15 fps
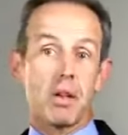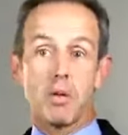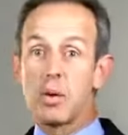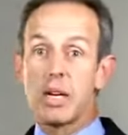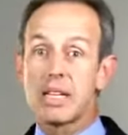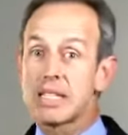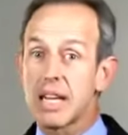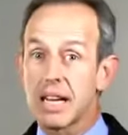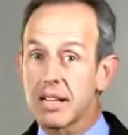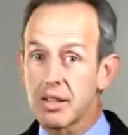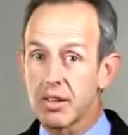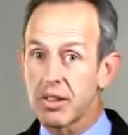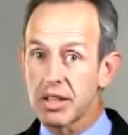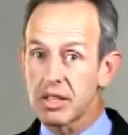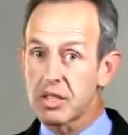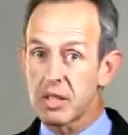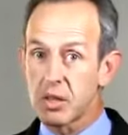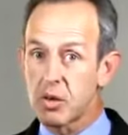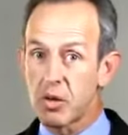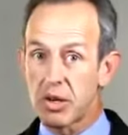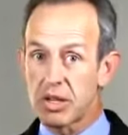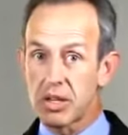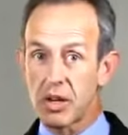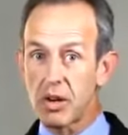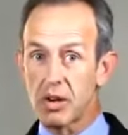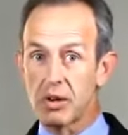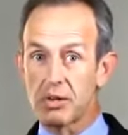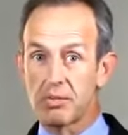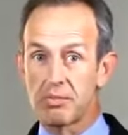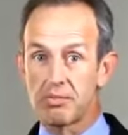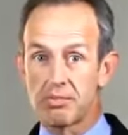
They're really telling you things that you already know.